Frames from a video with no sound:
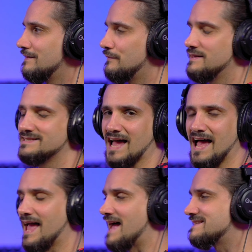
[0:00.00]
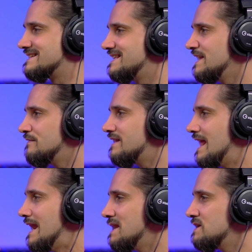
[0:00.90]
this hi-hat to give it
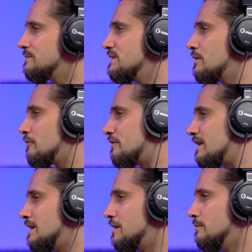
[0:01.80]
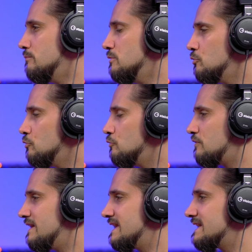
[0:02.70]
a little bit of a
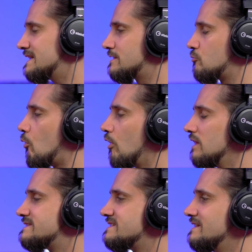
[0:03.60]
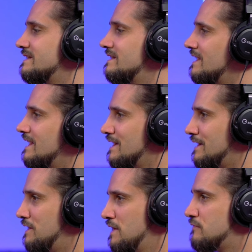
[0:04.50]
moving quality.
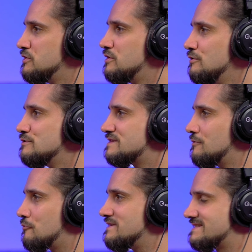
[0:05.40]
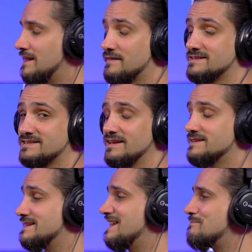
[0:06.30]
If you use
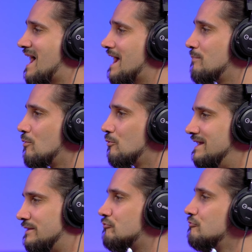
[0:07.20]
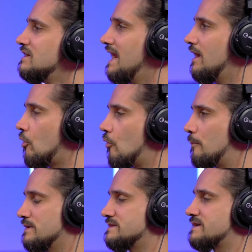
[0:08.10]
resynthesis in Backbone, it really
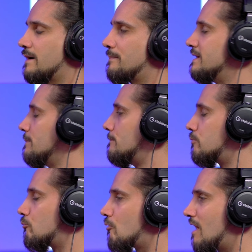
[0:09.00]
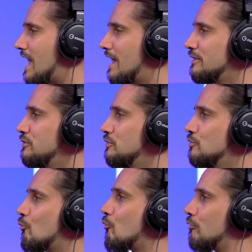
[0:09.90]
opens up a brand
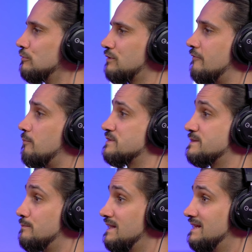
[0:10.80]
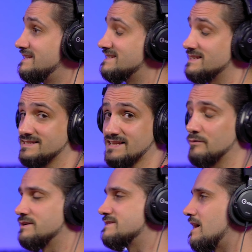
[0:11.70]
new world of possibilities and
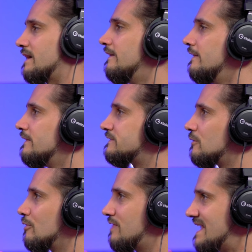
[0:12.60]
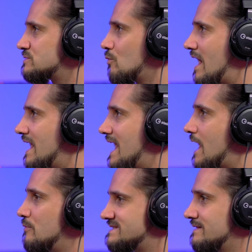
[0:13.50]
sound design. So that's why
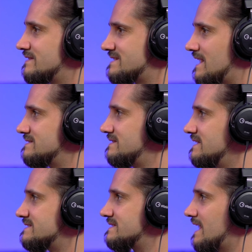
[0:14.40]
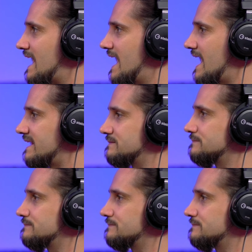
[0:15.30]
I resynthesized this hi-hat.